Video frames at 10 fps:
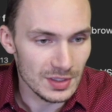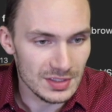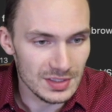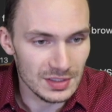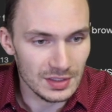So you
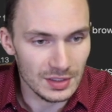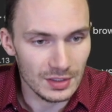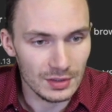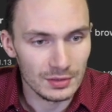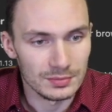can see in
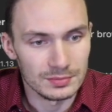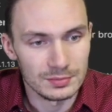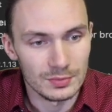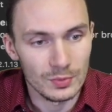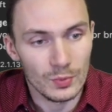here,
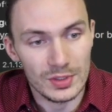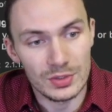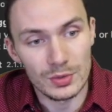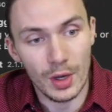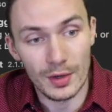we
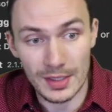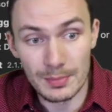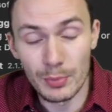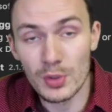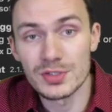do our
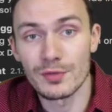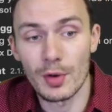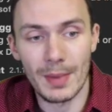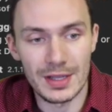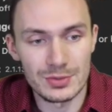imports of
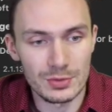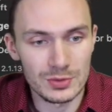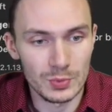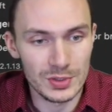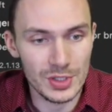our
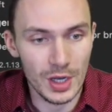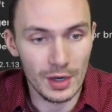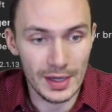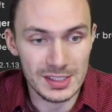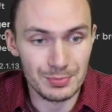modules, which
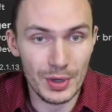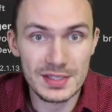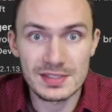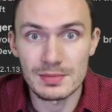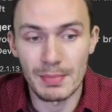are
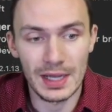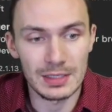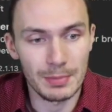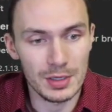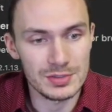Express,
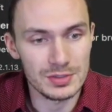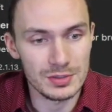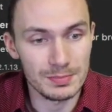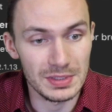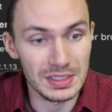Body
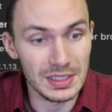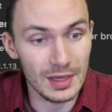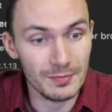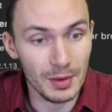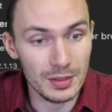Parser,
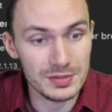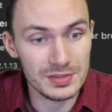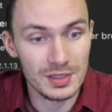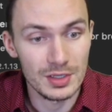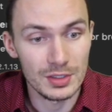PDF
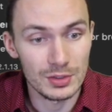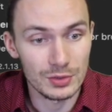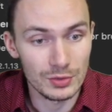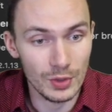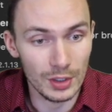Parse,
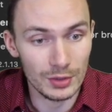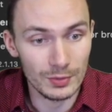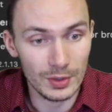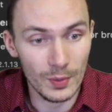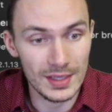
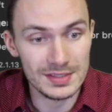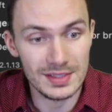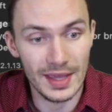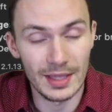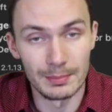Crawler
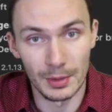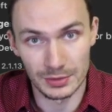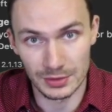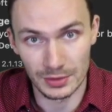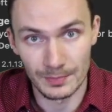Request, and
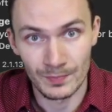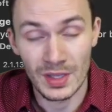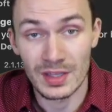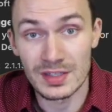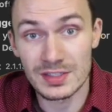Multer.
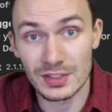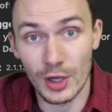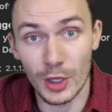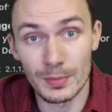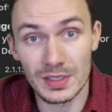These can
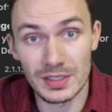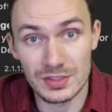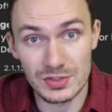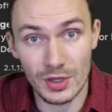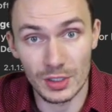all be
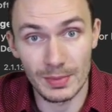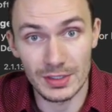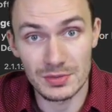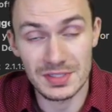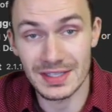installed
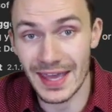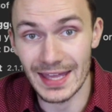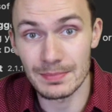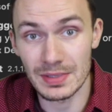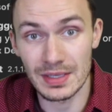by using
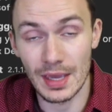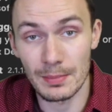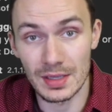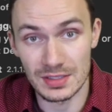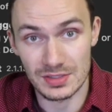
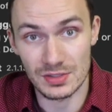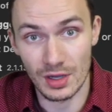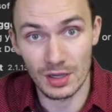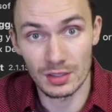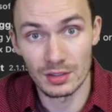npm
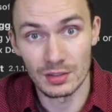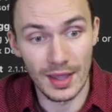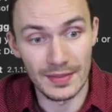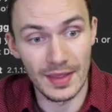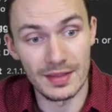install
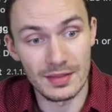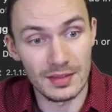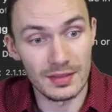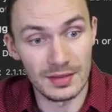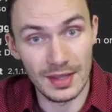and then
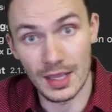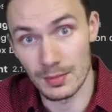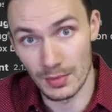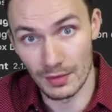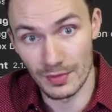the
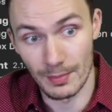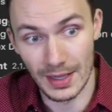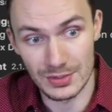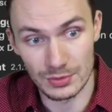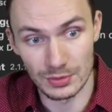name of the
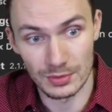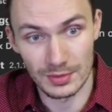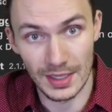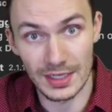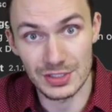module
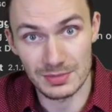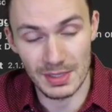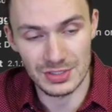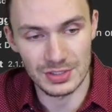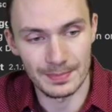that I just
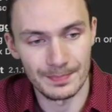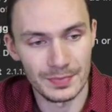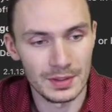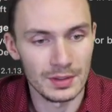mentioned.